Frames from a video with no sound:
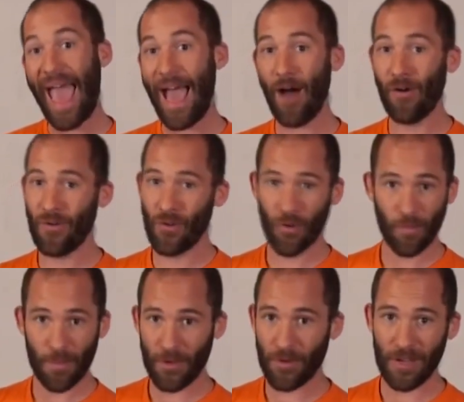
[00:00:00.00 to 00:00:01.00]
out your
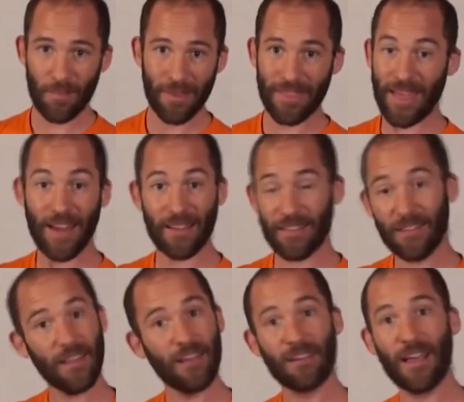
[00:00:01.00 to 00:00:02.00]
puny, pathetic
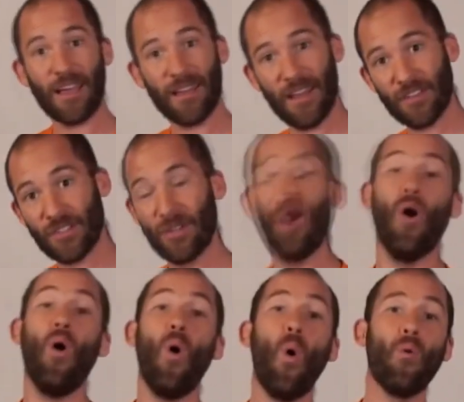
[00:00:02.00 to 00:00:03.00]
little internet connection
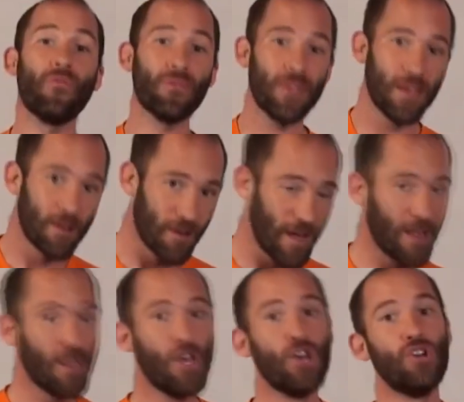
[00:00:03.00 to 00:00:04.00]
over the
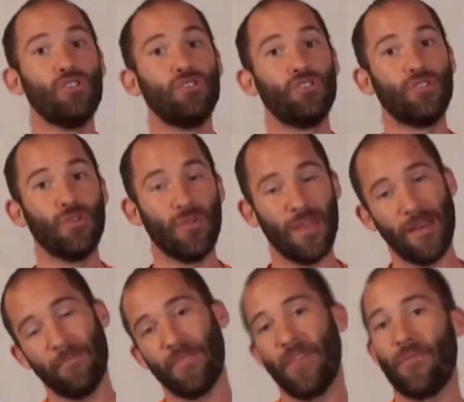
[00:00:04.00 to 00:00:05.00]
internet to
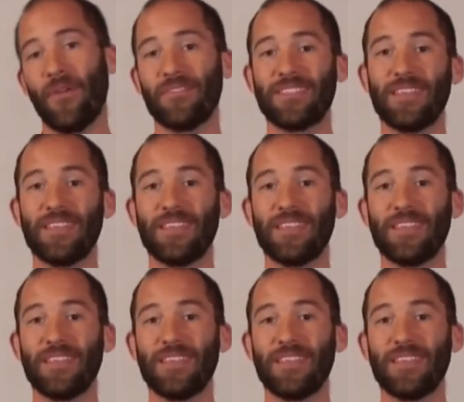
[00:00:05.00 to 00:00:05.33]
them. If you have a